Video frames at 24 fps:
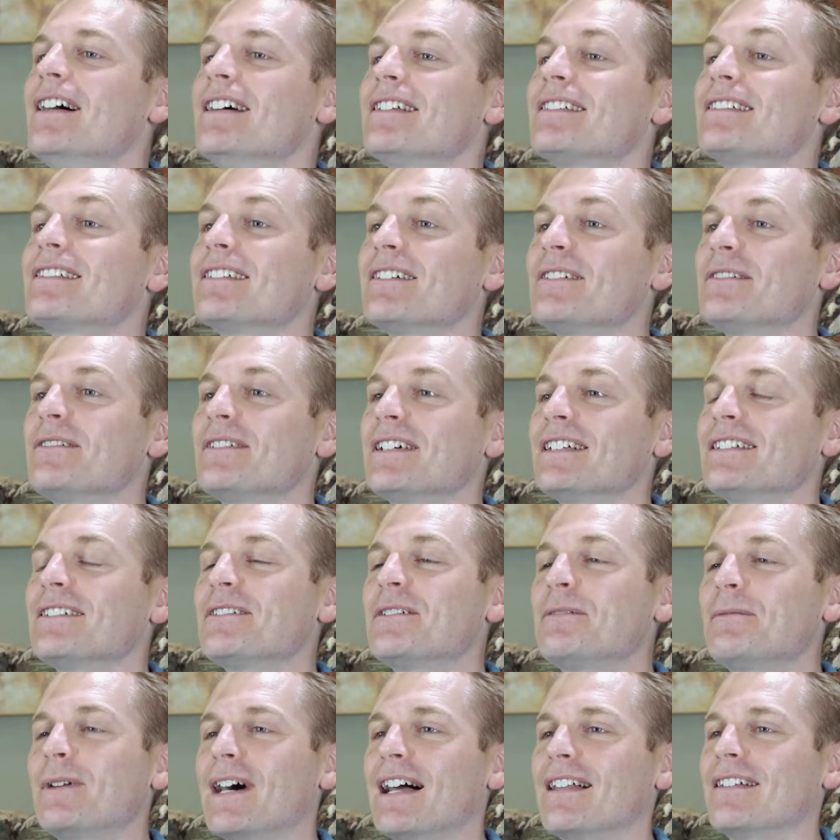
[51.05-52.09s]
So a
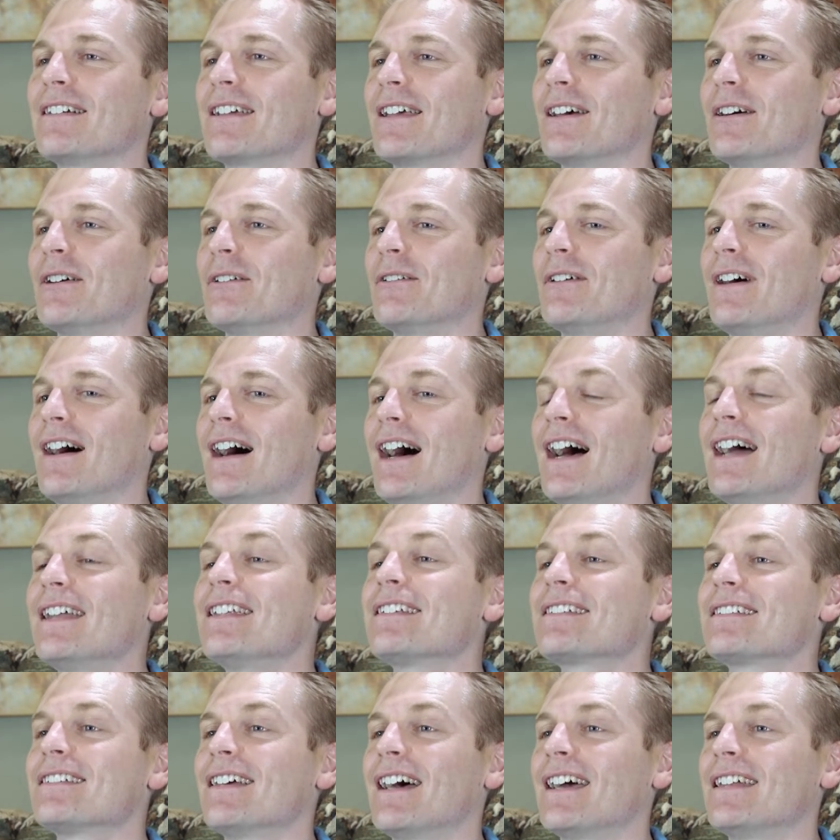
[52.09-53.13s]
little while ago, I
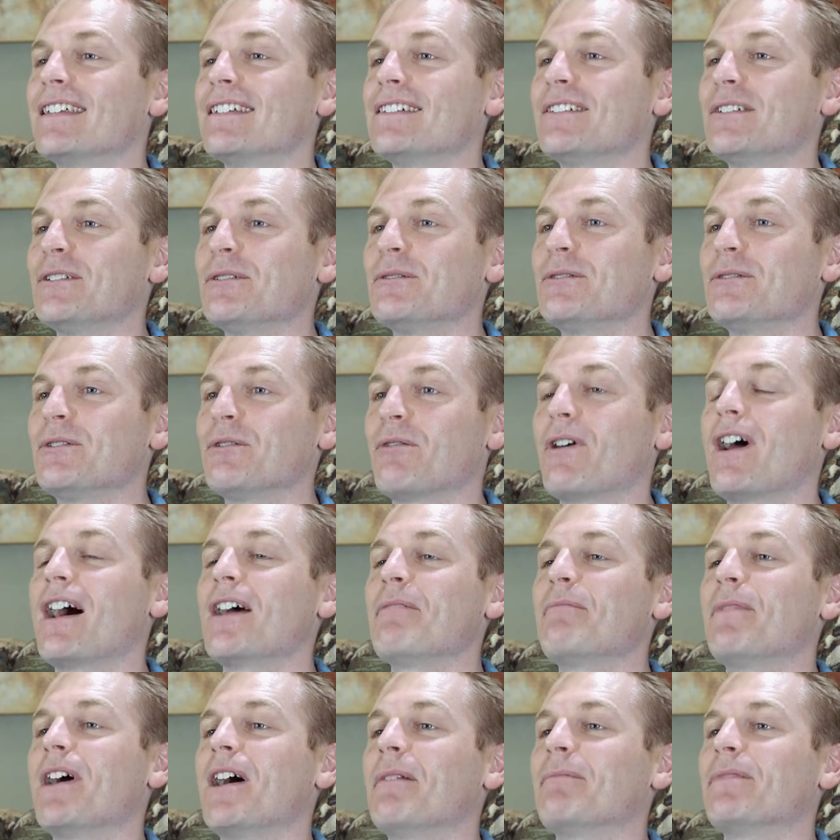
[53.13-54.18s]
decided to dry
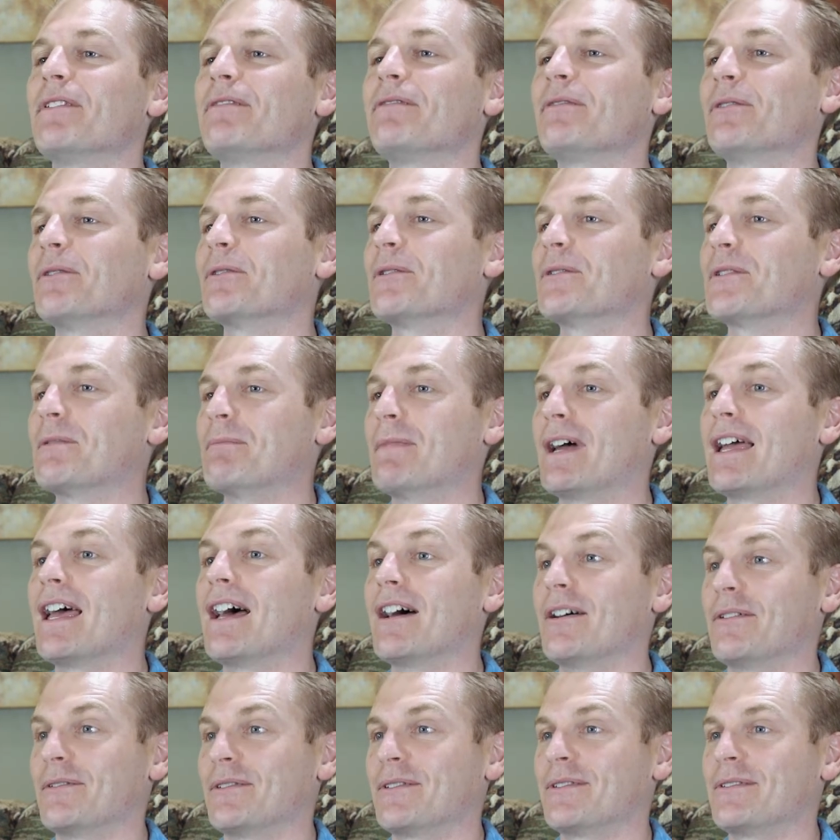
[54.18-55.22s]
mop the floors at my
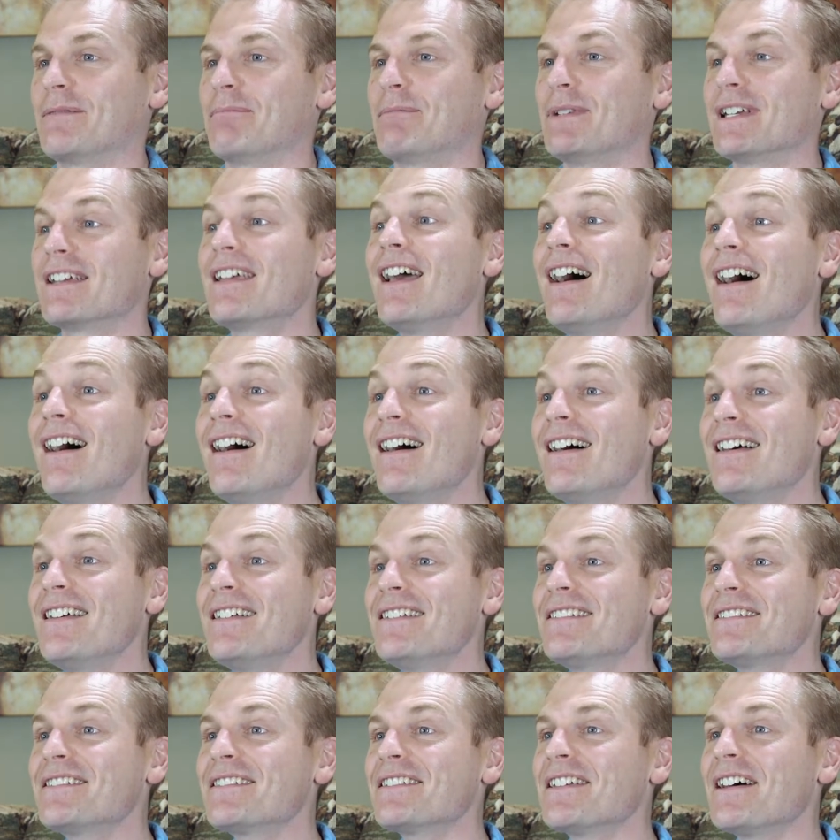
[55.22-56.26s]
house
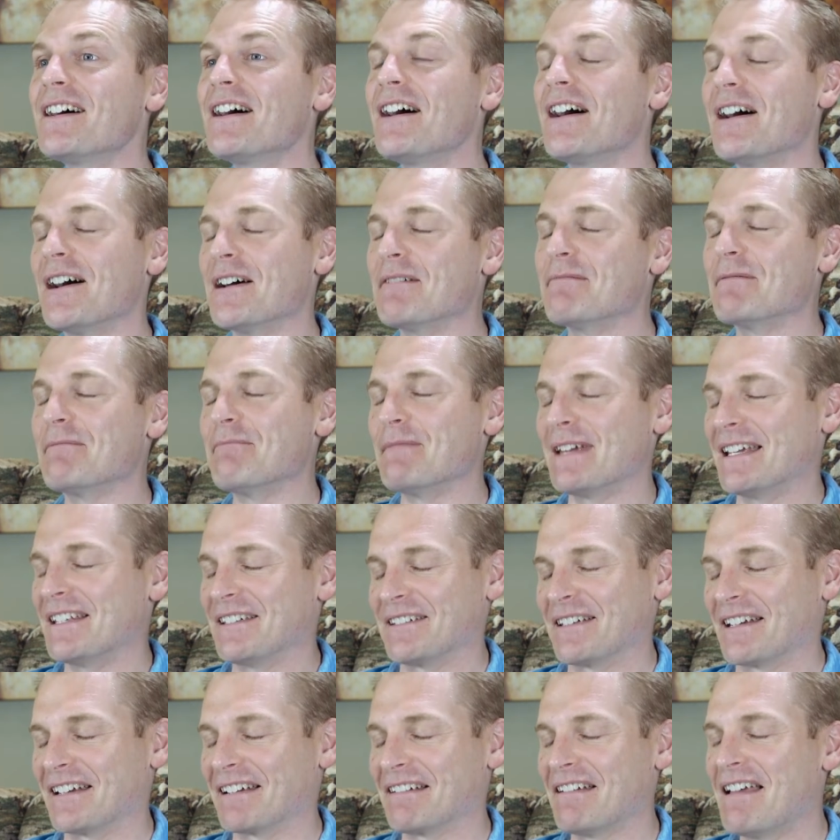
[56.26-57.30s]
because I'm
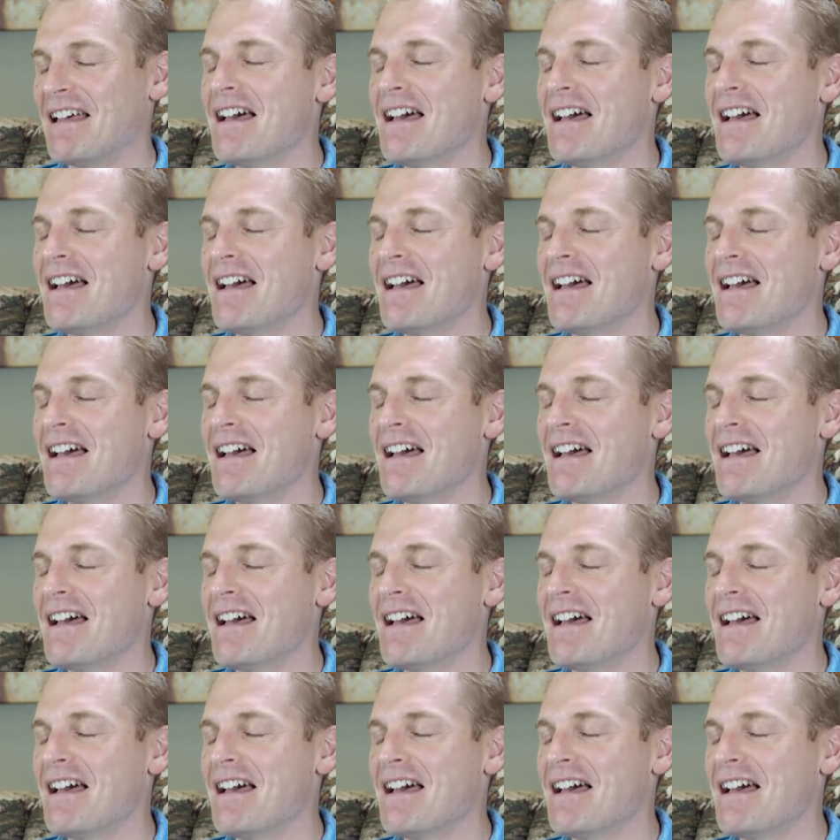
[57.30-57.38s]
amazing.